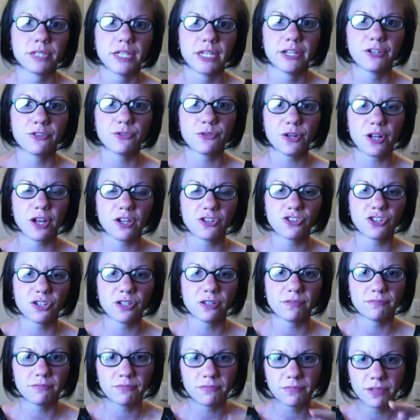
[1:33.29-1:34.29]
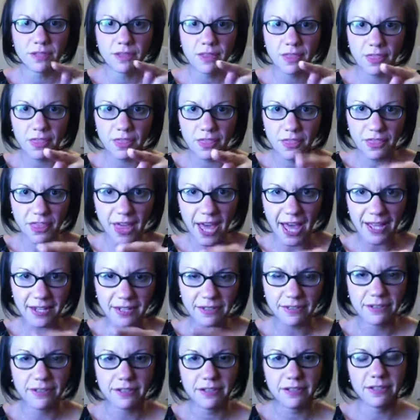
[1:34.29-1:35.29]
Introduction, that
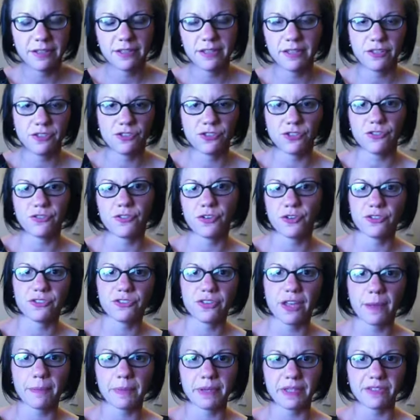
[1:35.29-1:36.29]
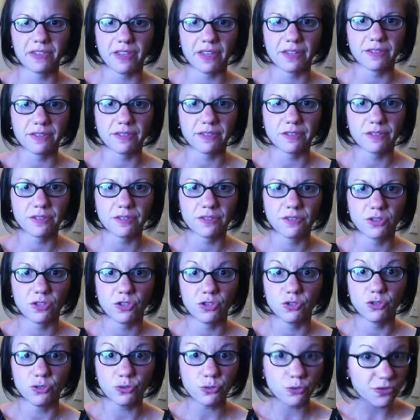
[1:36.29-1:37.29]
is your first topic sentence.
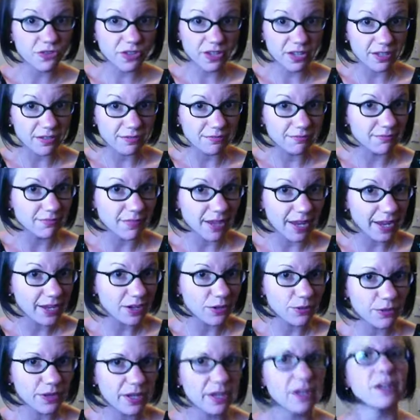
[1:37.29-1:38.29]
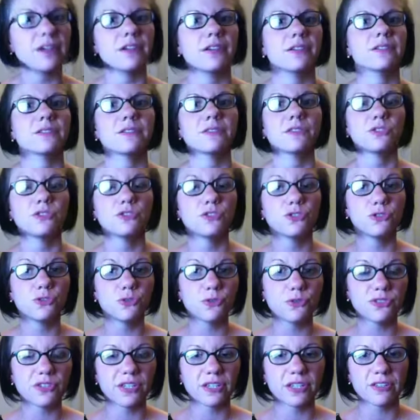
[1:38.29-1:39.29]
Use it. I don't care.
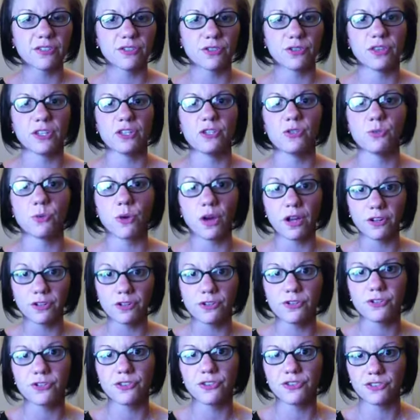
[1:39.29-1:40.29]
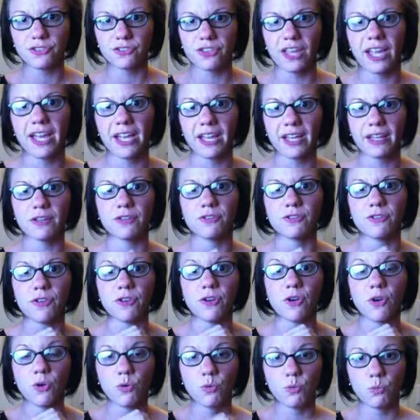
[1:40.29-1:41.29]
Use it so that you understand
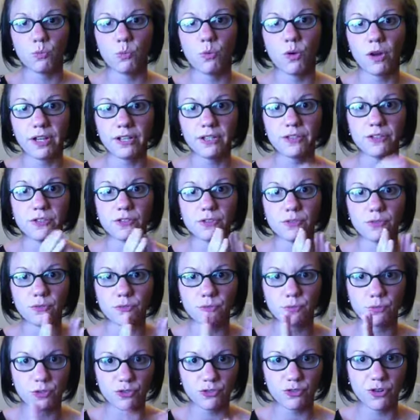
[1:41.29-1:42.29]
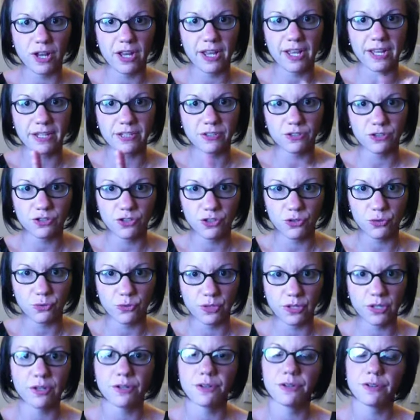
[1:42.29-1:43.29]
what we're trying to do
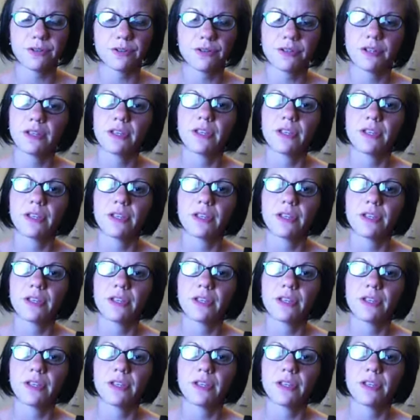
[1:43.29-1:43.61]
here.